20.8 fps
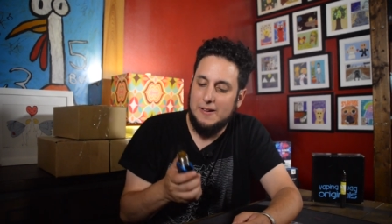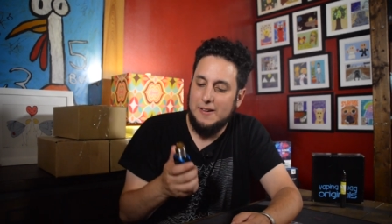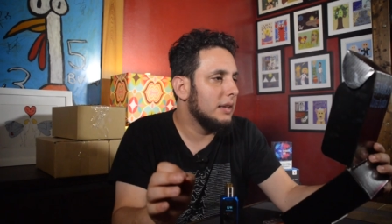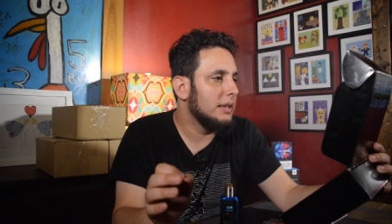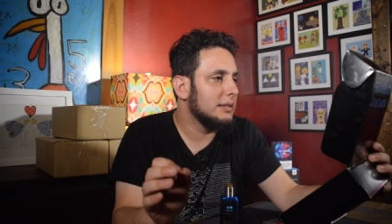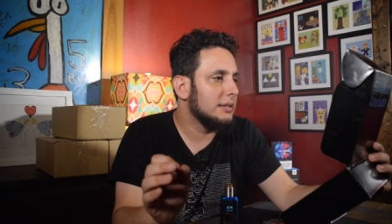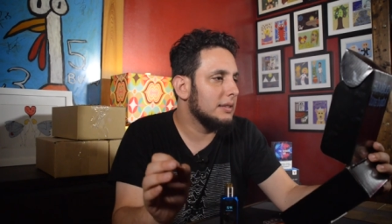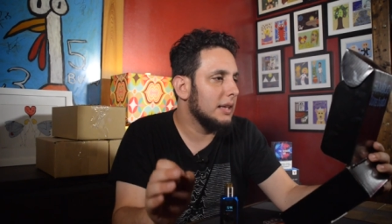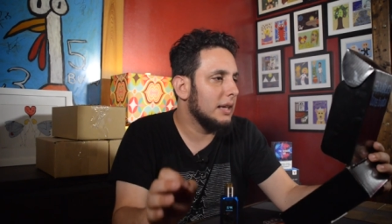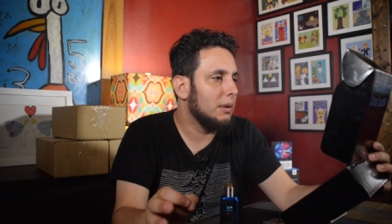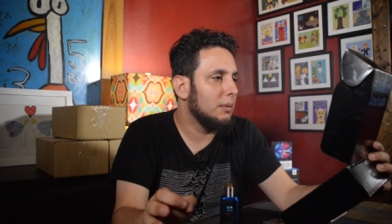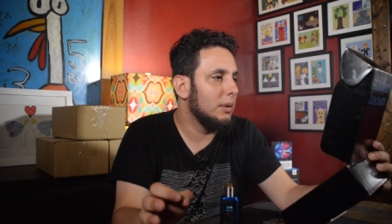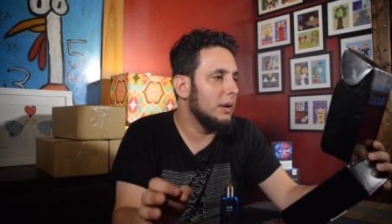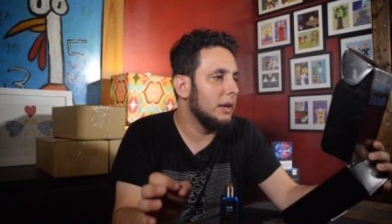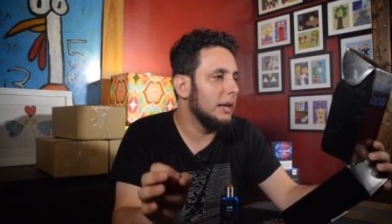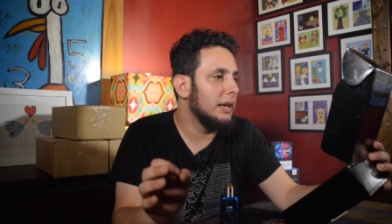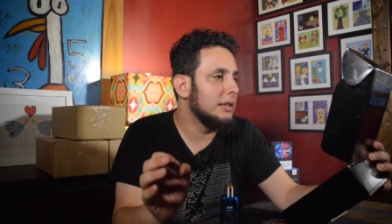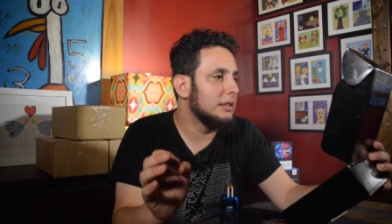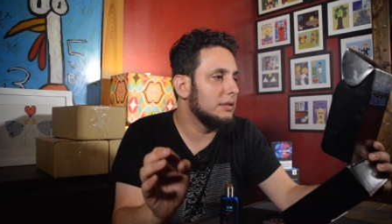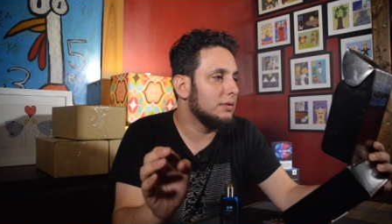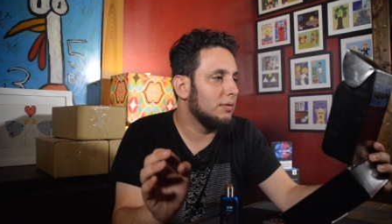This
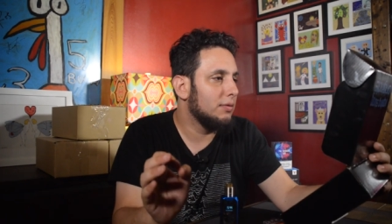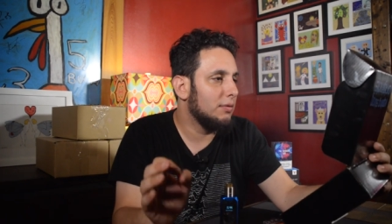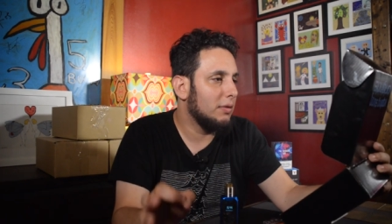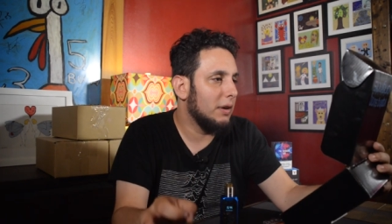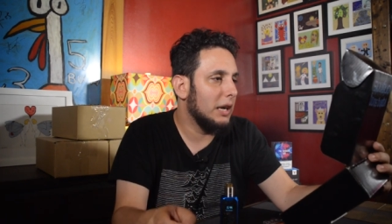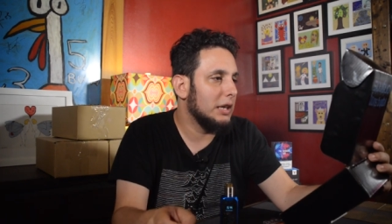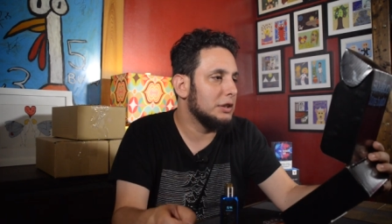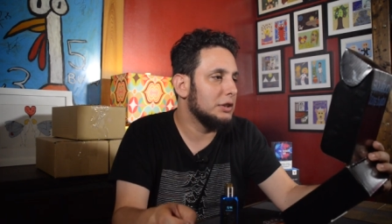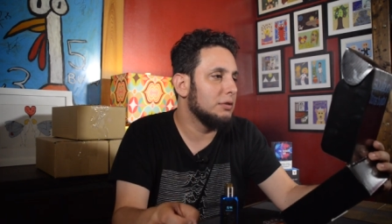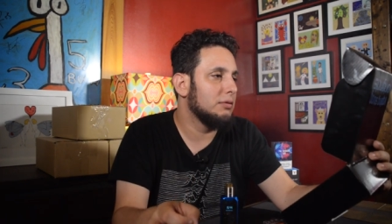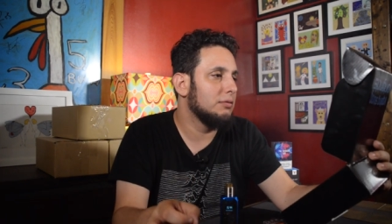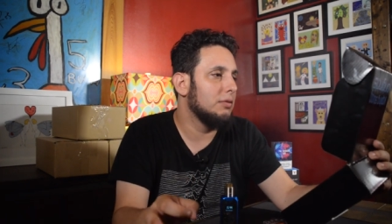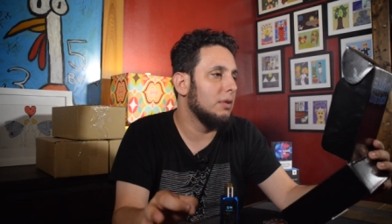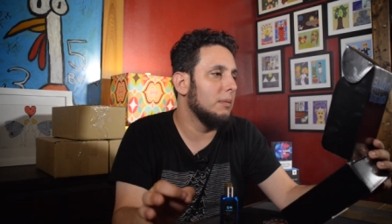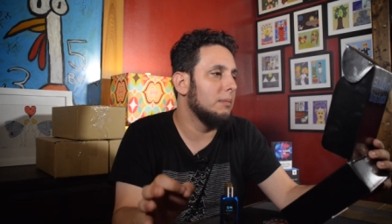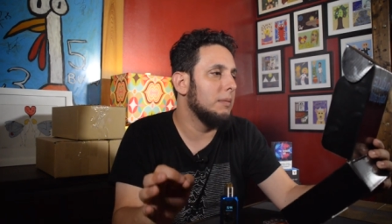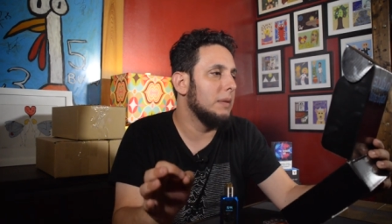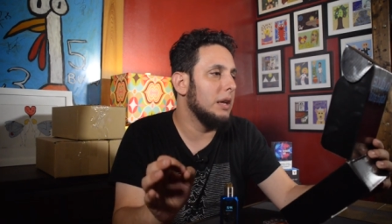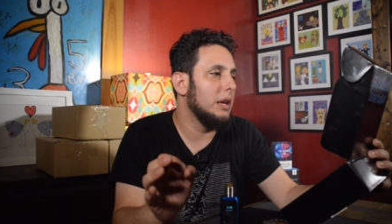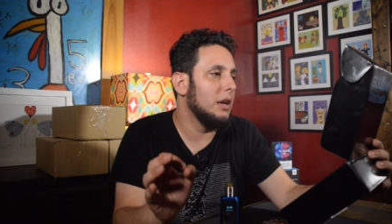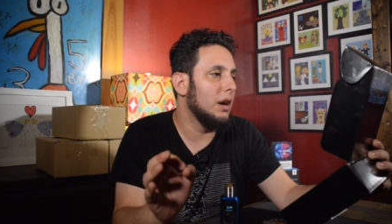liquid is fresh
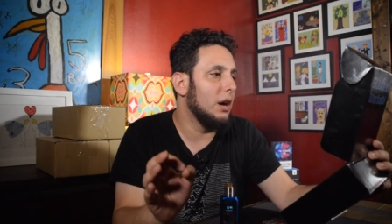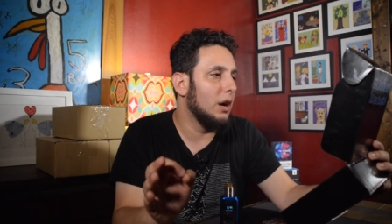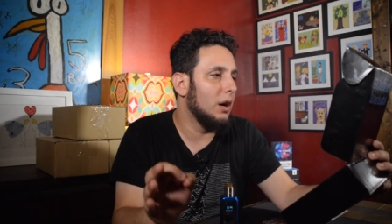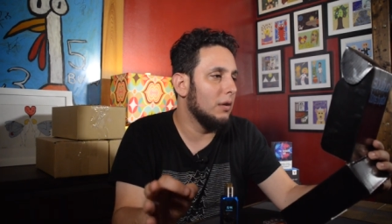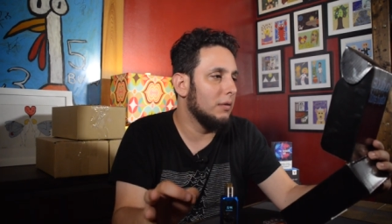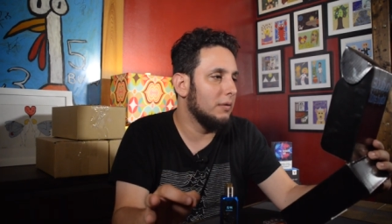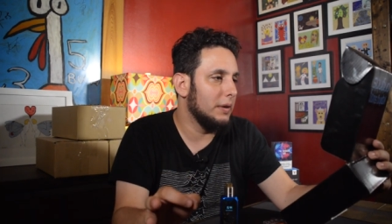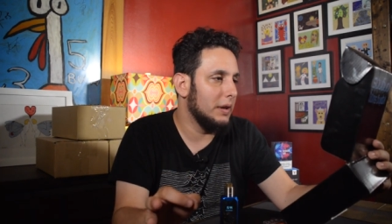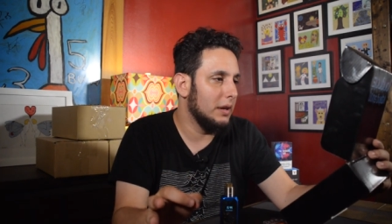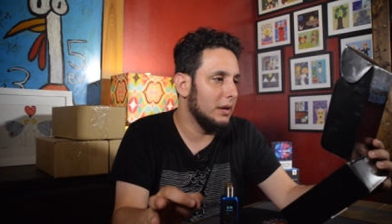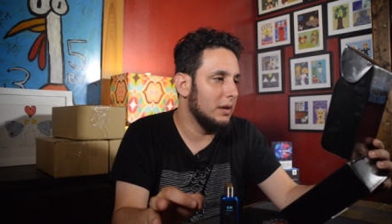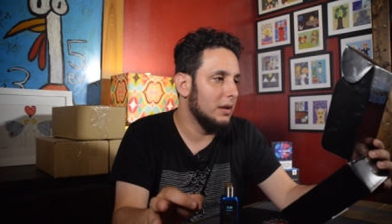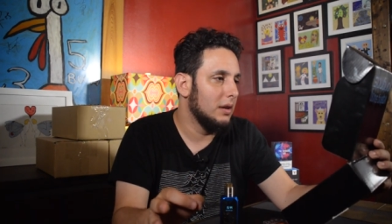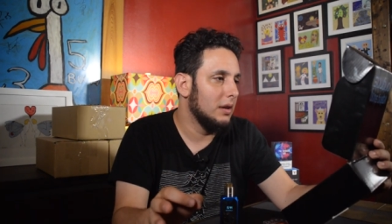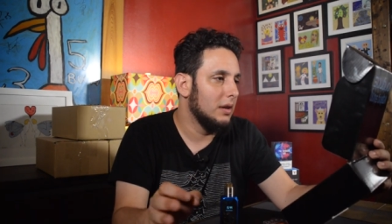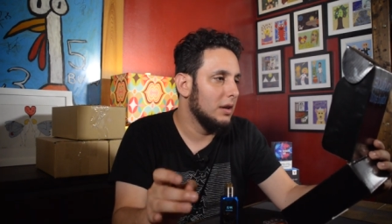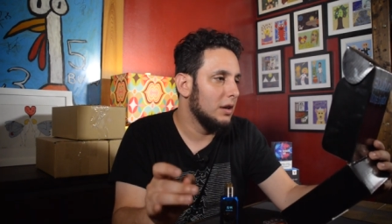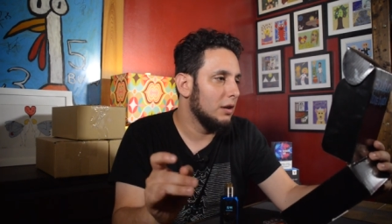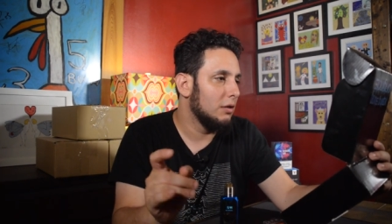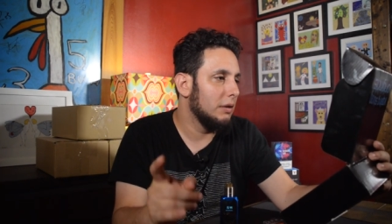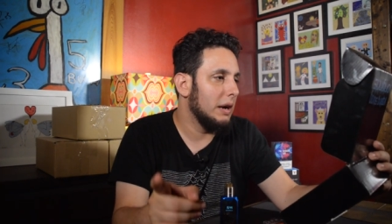from the oven.
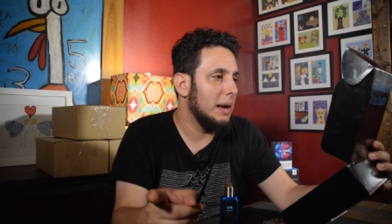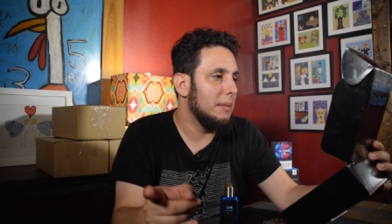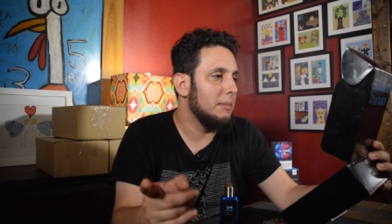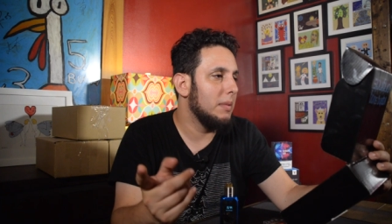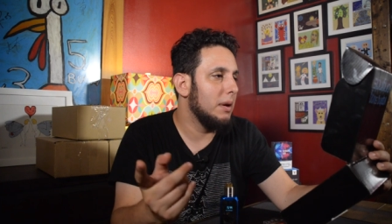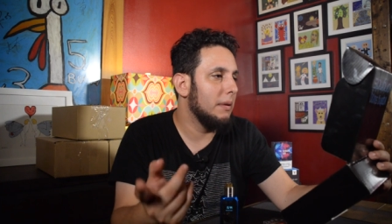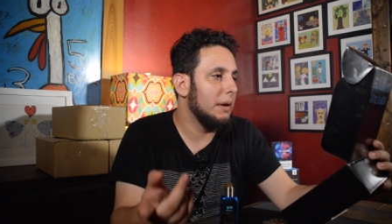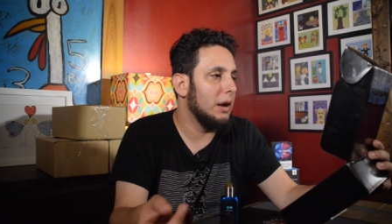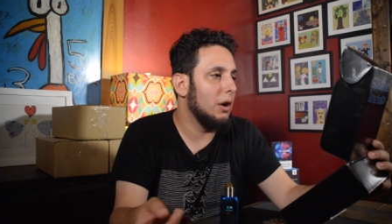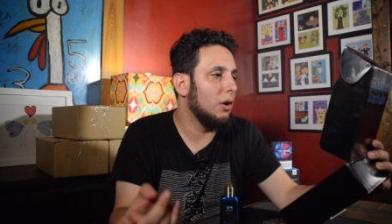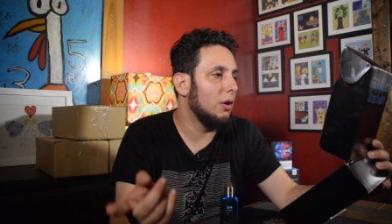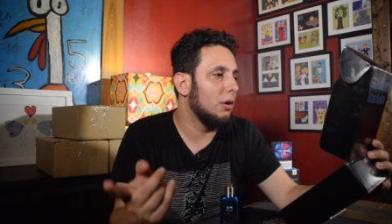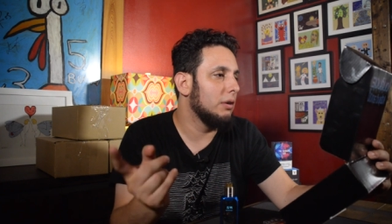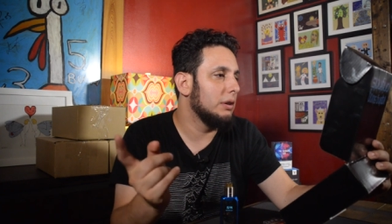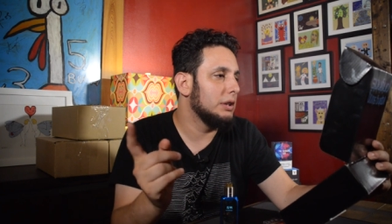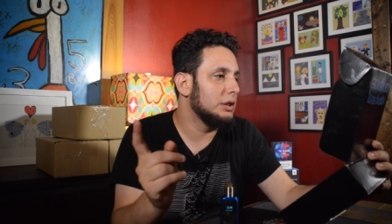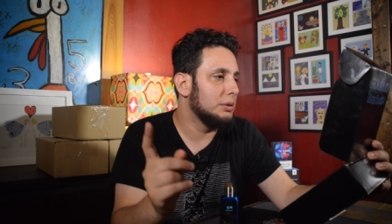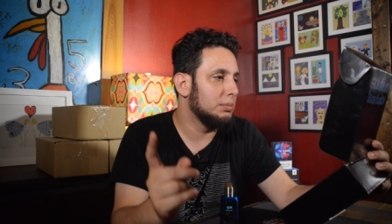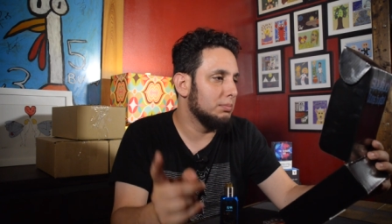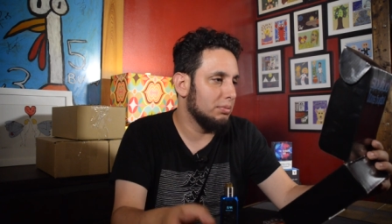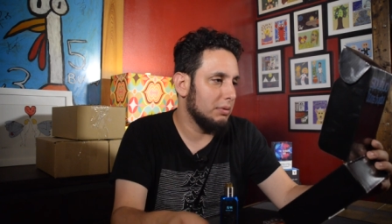Cranberry
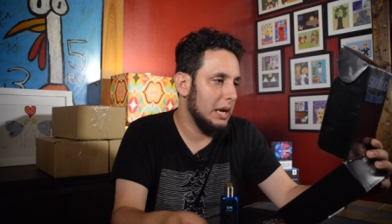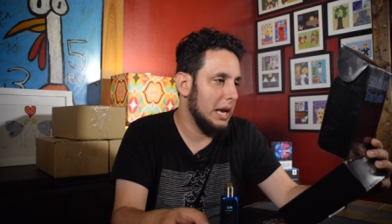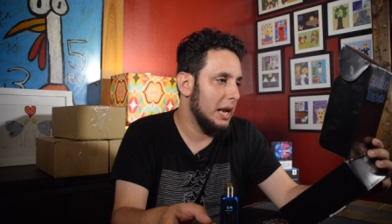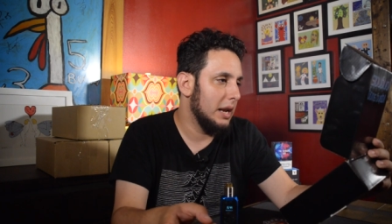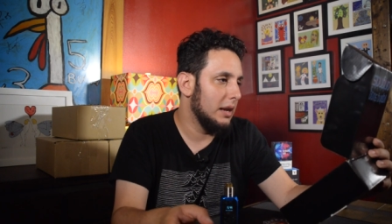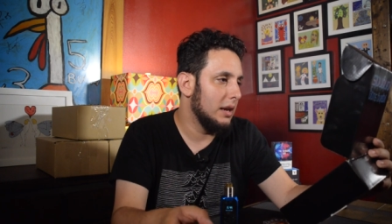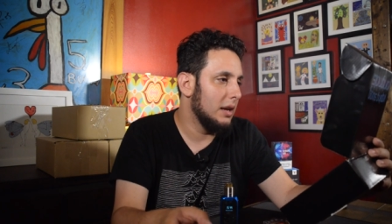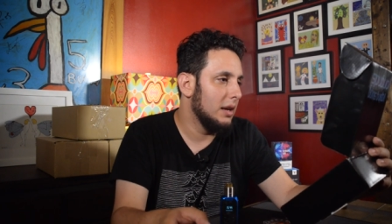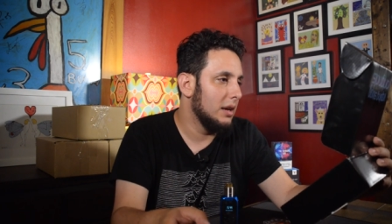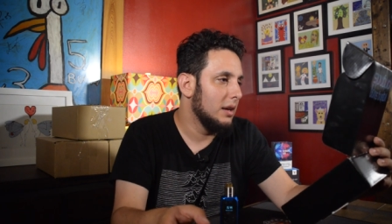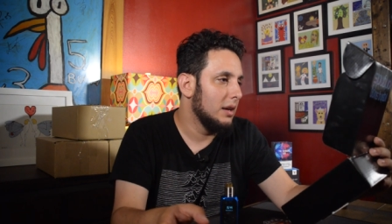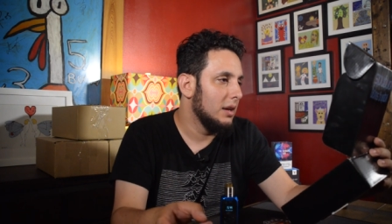orange bread.